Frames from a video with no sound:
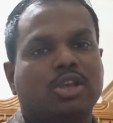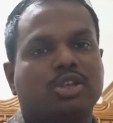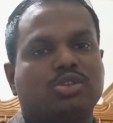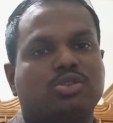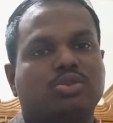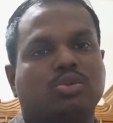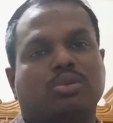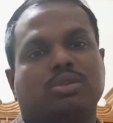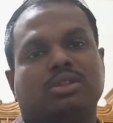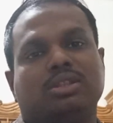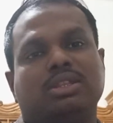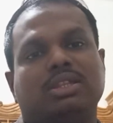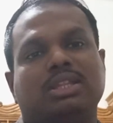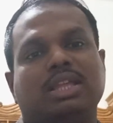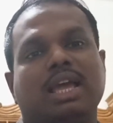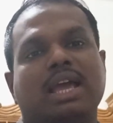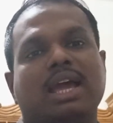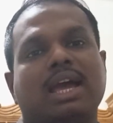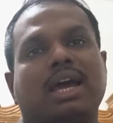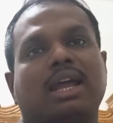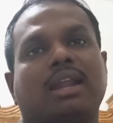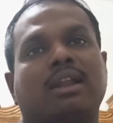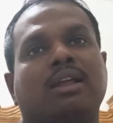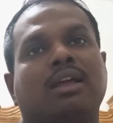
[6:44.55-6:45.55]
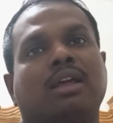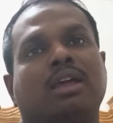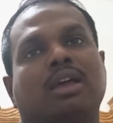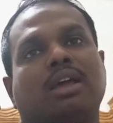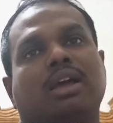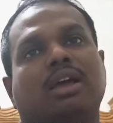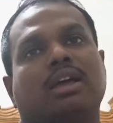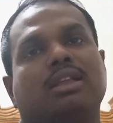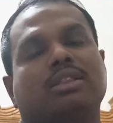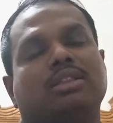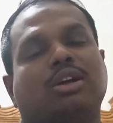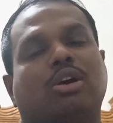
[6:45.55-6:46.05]
So there
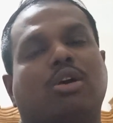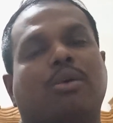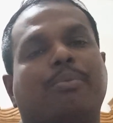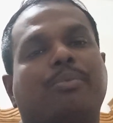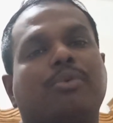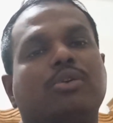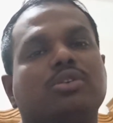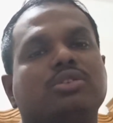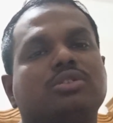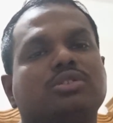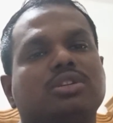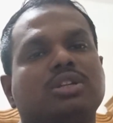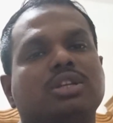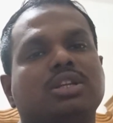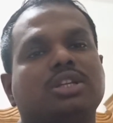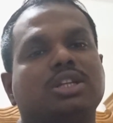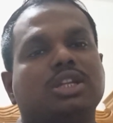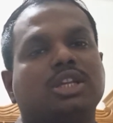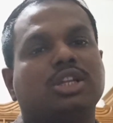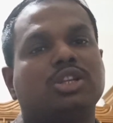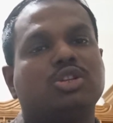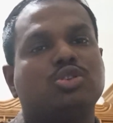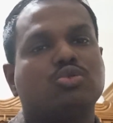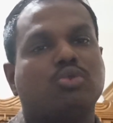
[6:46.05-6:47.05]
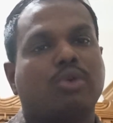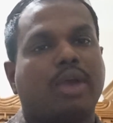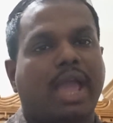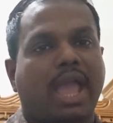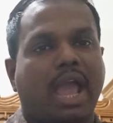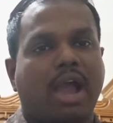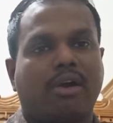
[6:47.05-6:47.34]
the opportunity to